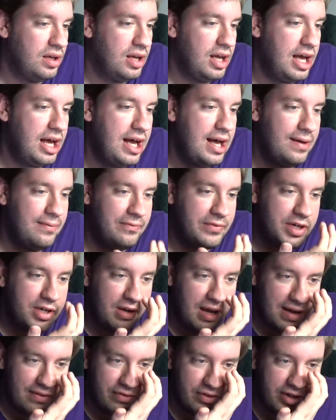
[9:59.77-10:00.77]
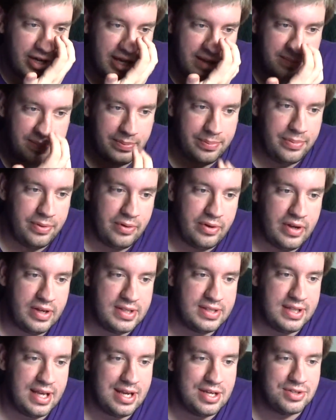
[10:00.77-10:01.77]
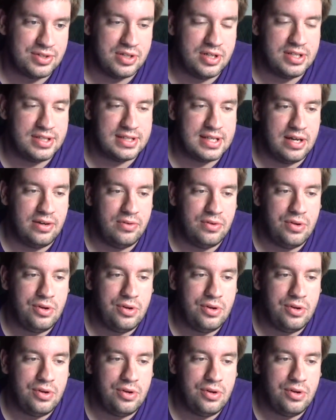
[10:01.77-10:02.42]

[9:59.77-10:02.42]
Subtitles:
Were you ever a boy slash girl scout?